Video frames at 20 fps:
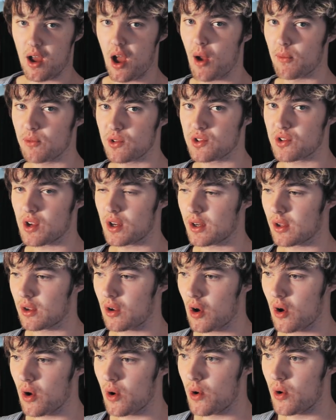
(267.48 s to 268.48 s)
I'm just going to
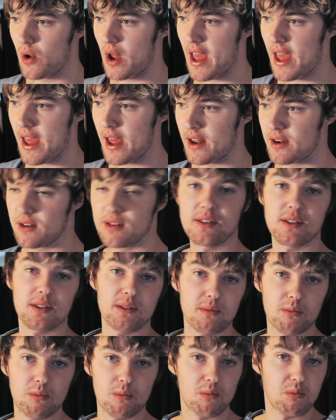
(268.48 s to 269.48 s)
go
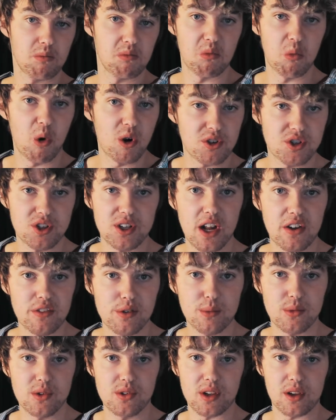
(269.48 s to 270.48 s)
and watch
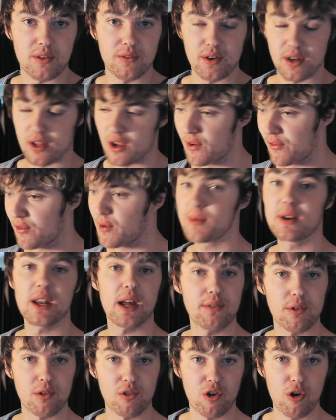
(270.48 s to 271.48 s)
another music video from
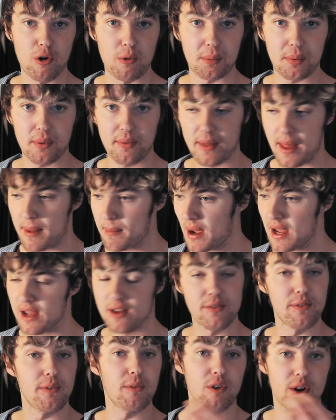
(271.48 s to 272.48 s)
another group that may
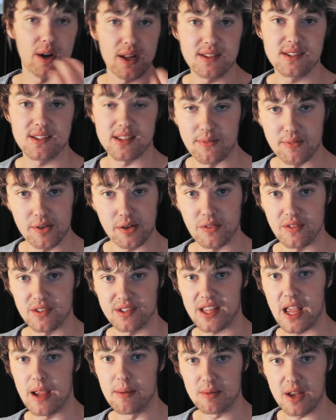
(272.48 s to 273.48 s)
have released something on the
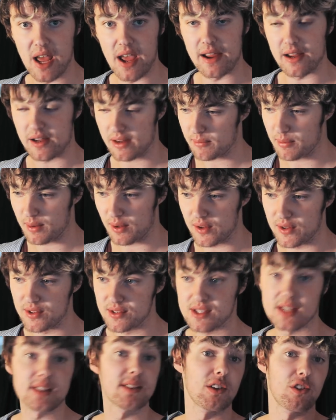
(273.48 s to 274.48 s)
same day,
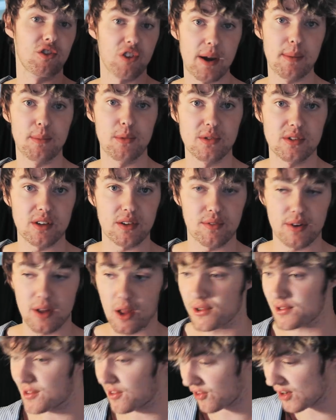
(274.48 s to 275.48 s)
because it's a great music
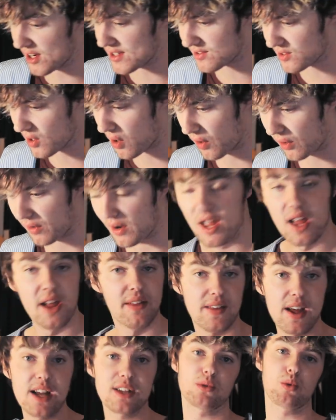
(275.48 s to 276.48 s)
video, it's a great song.
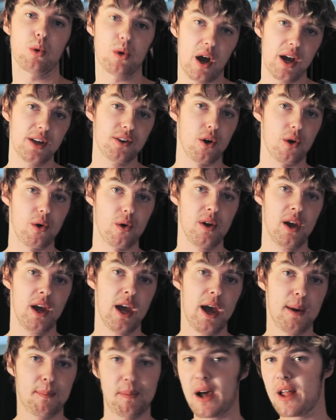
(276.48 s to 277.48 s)
That's what I do.
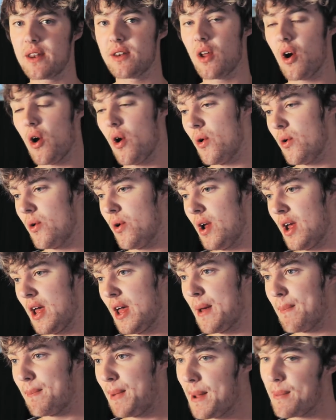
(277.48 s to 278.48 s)
But no,
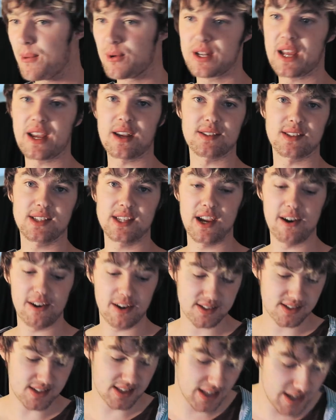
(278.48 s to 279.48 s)
people take it
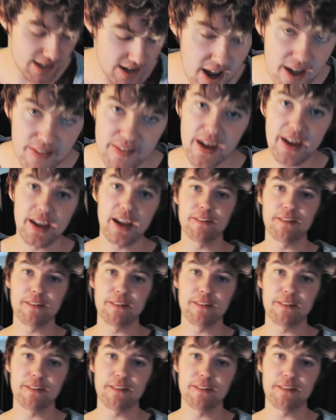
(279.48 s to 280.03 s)
seriously, they